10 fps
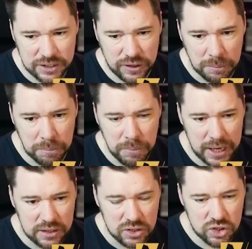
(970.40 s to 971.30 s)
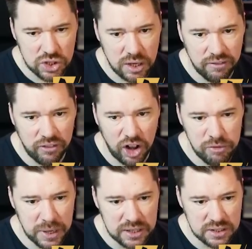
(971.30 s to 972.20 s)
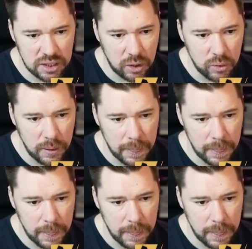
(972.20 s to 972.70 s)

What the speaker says: for the bench. 5 picks to go.